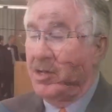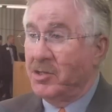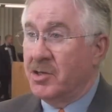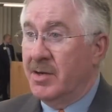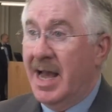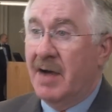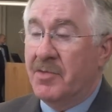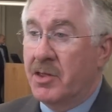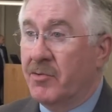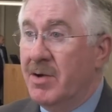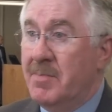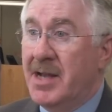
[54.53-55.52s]
So now of the
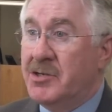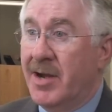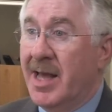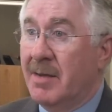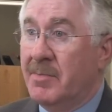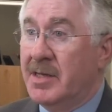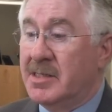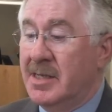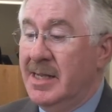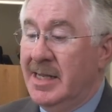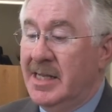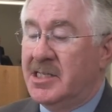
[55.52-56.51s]
three major elements,
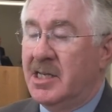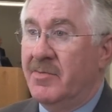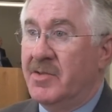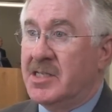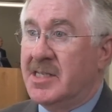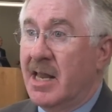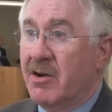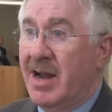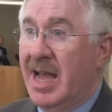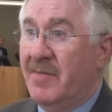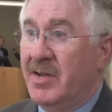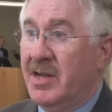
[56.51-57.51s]
instead of the seller
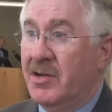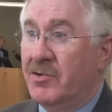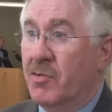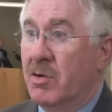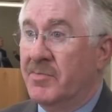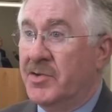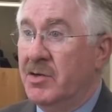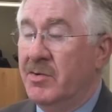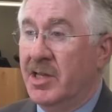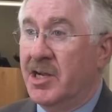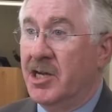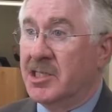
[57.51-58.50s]
having control of two
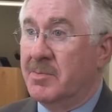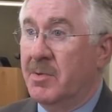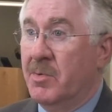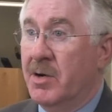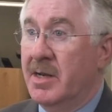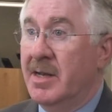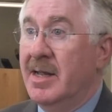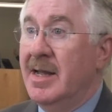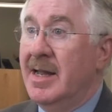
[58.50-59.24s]
and the customer one,